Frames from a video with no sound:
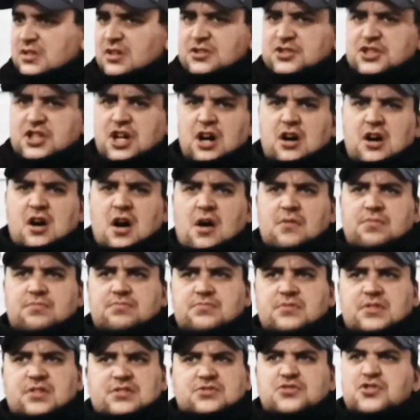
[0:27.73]
So,
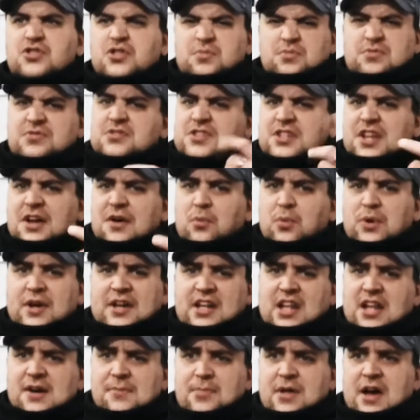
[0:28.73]
seen a wee
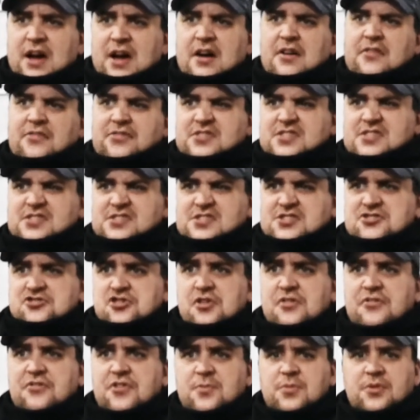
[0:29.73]
clip there of just the
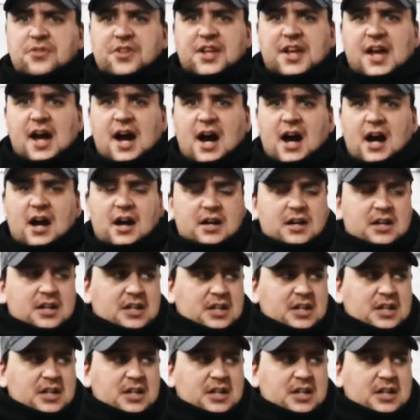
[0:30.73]
snow from the car.